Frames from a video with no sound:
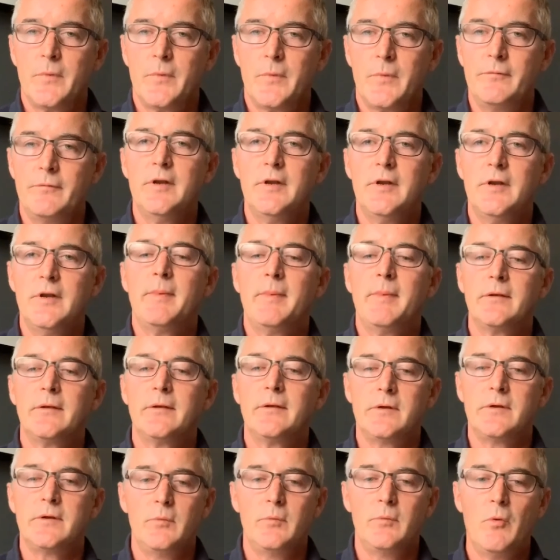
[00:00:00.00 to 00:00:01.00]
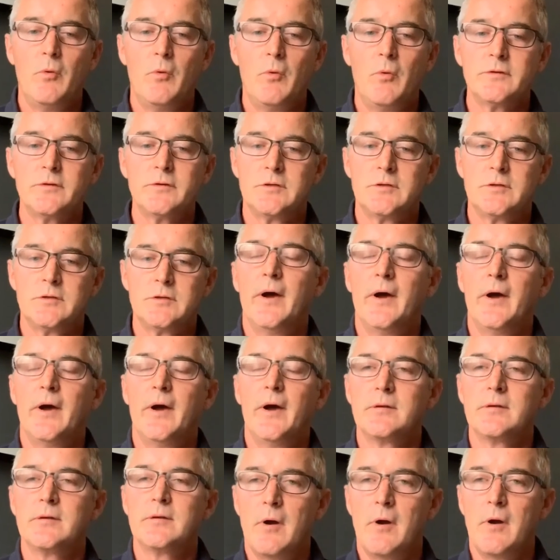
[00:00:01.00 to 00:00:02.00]
Well, fundamentally, we want to
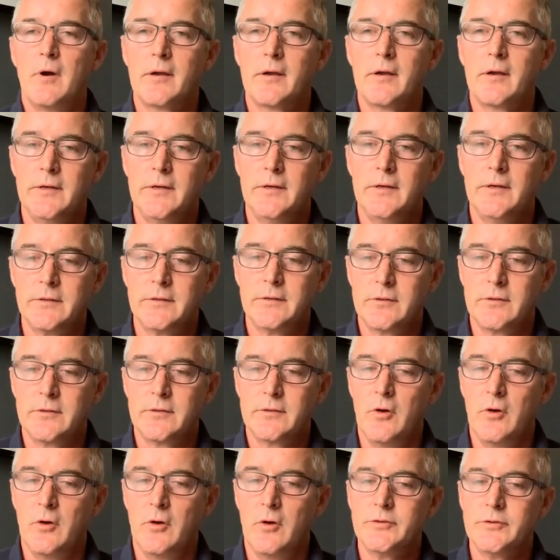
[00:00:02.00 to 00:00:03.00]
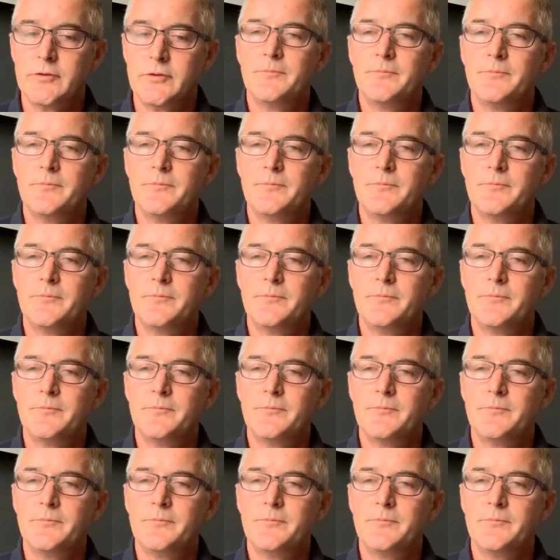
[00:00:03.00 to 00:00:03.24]
provide market-leading technology,